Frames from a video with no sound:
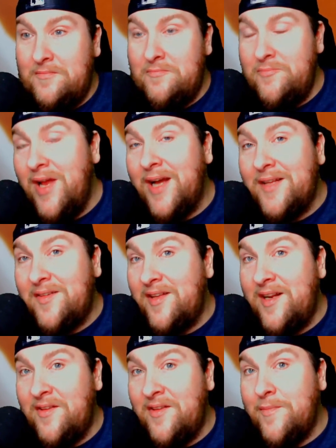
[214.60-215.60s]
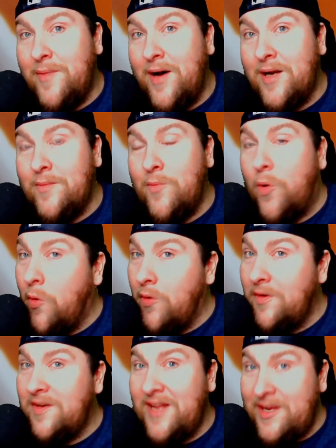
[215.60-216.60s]
not stick to the bottom
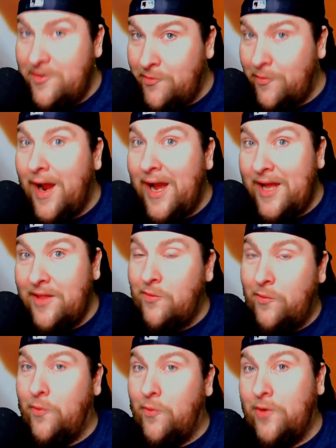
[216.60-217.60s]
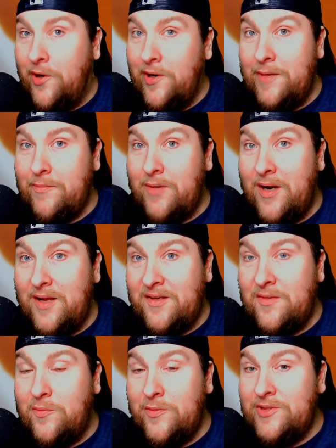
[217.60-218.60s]
or stay dry through the whole cooking
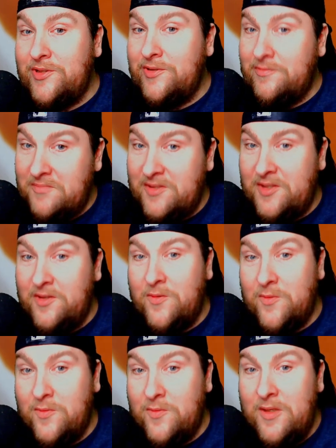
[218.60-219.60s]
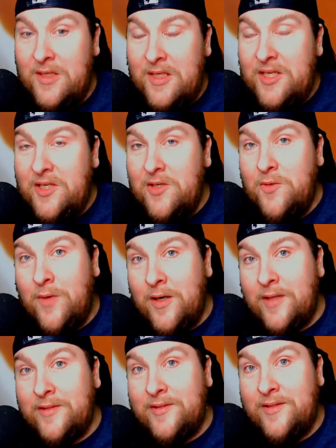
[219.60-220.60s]
process, which you don't
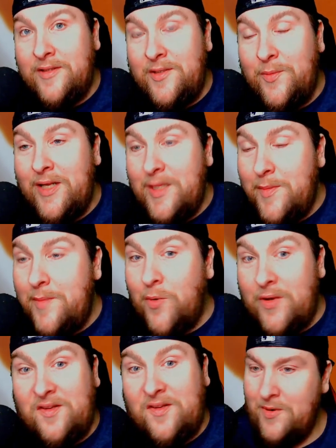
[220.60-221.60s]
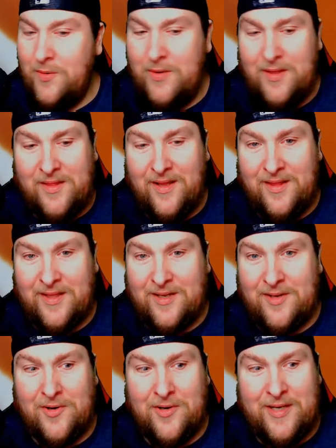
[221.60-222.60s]
want. You want it to be moist. Who would have thought that
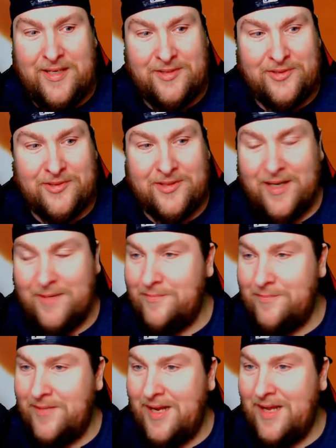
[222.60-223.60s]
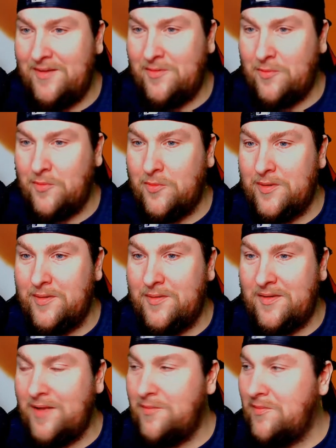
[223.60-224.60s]
cooking enchilada casserole would
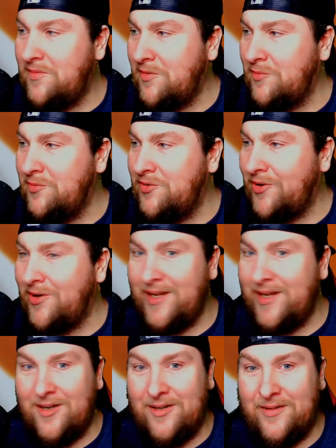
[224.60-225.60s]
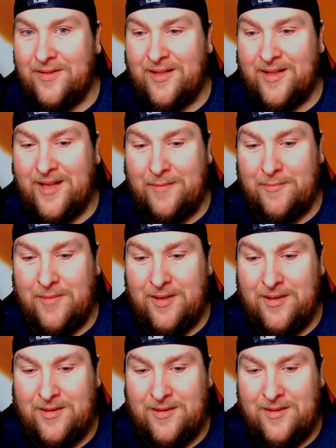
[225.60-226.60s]
sound so dirty all the time?
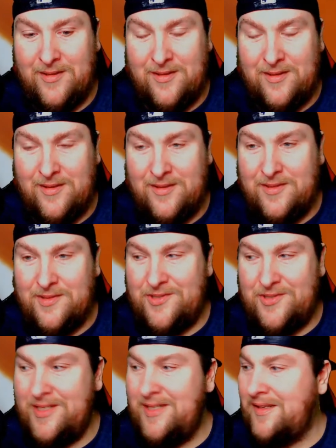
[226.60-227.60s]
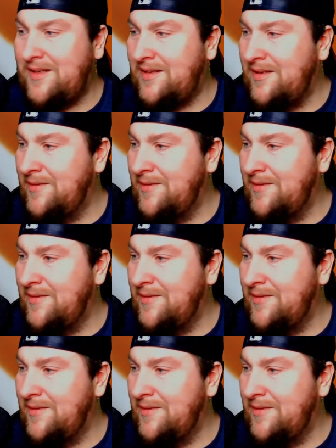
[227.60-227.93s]
Jesus.